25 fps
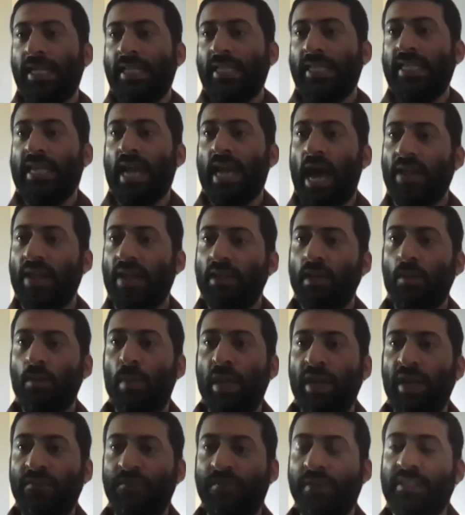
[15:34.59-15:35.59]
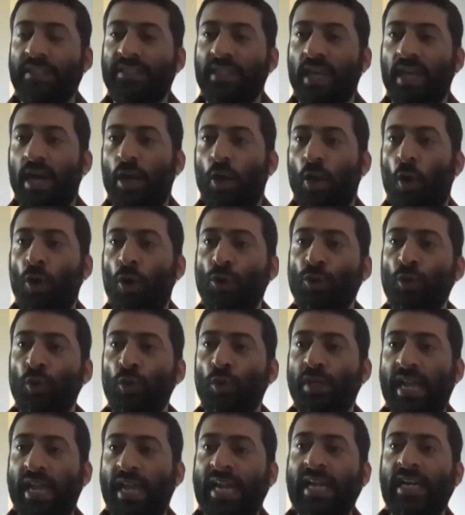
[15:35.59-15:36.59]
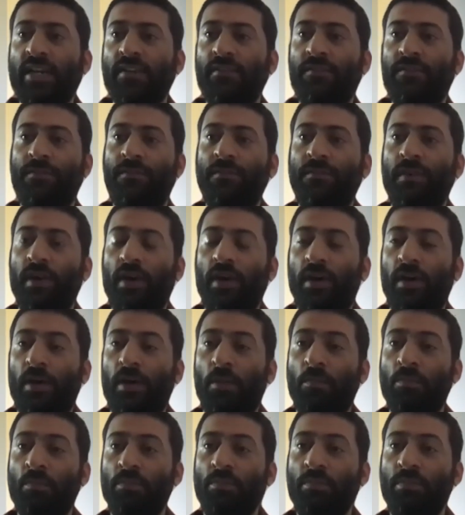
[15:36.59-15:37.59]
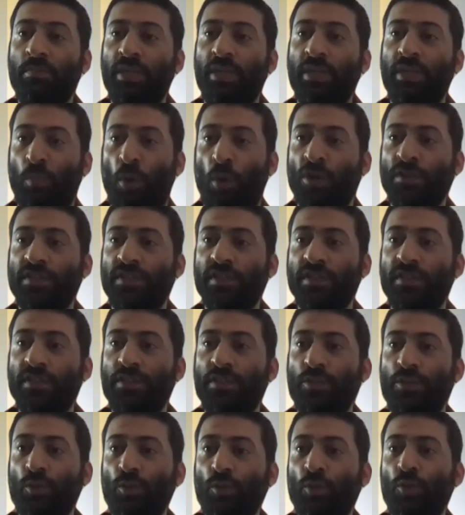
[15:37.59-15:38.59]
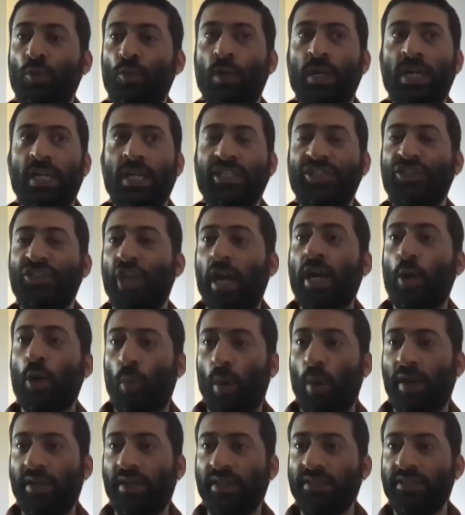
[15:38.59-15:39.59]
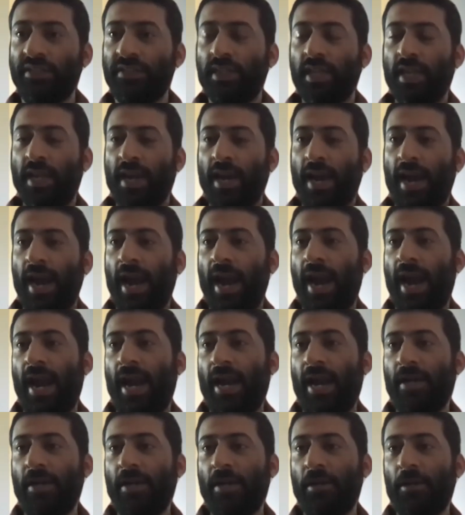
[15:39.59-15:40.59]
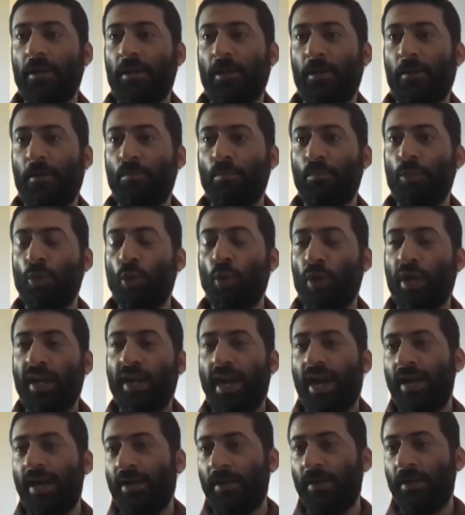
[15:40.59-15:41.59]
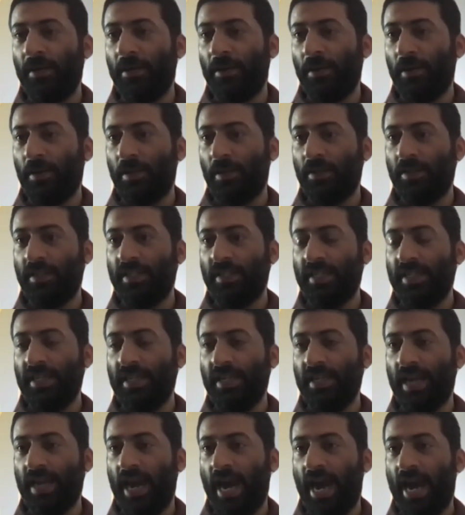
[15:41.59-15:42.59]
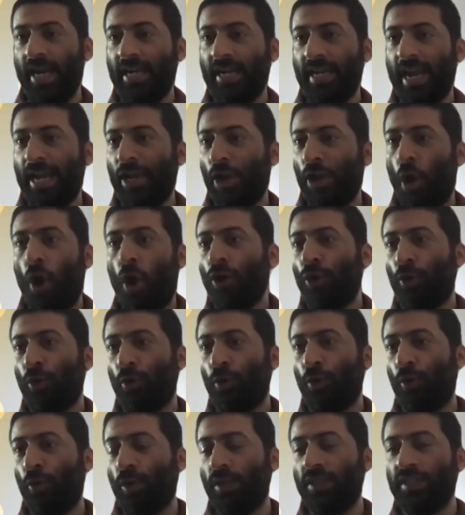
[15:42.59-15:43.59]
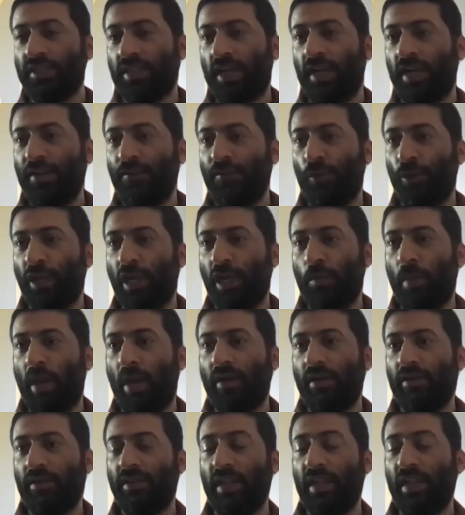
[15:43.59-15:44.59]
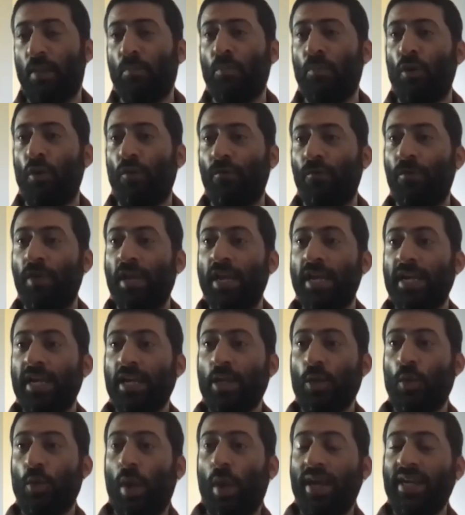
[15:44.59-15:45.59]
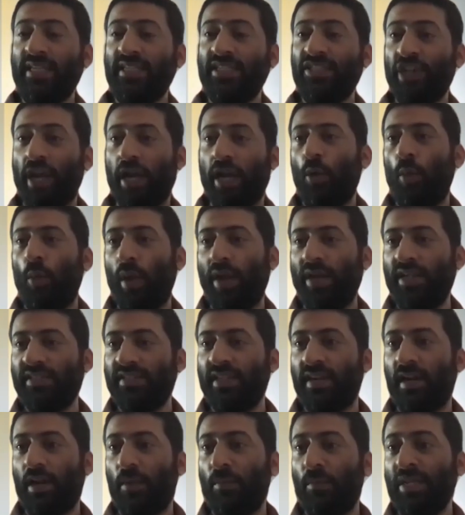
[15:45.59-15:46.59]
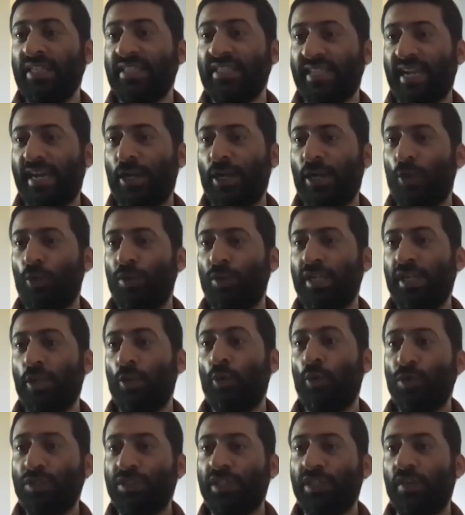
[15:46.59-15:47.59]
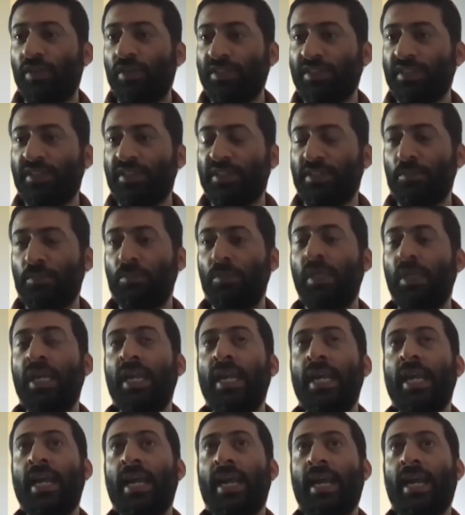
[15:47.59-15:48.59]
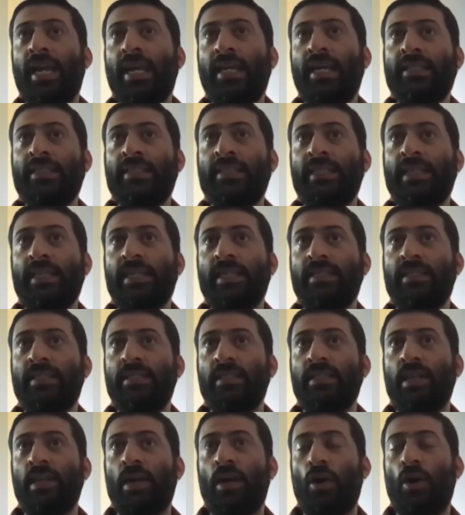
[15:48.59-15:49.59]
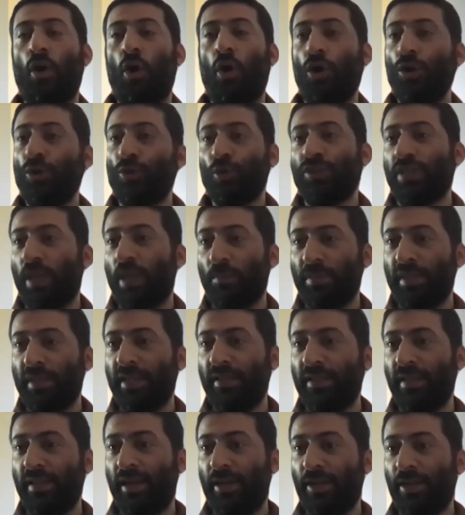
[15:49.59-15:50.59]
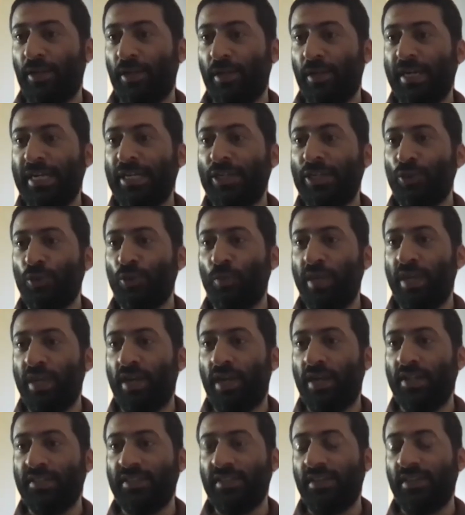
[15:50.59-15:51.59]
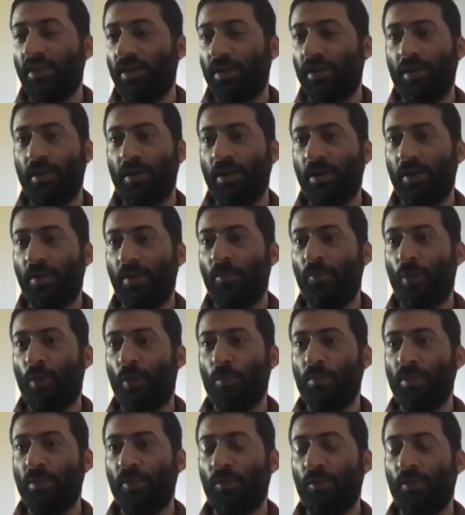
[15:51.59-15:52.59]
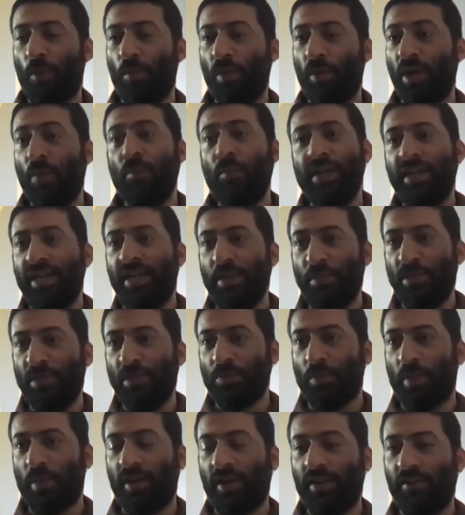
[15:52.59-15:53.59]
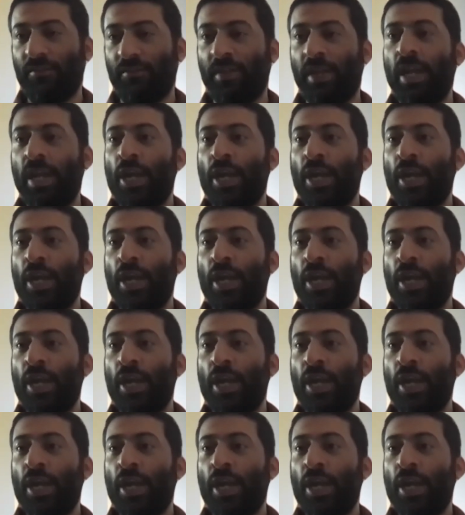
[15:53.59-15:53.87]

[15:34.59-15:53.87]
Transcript: The other benefits are also negative responses to junk queries. And looking at the ICANN-OCTO study, for that matter, the number of queries, junk queries that are being sent to the root server system is also something that needs to be considered from a community perspective.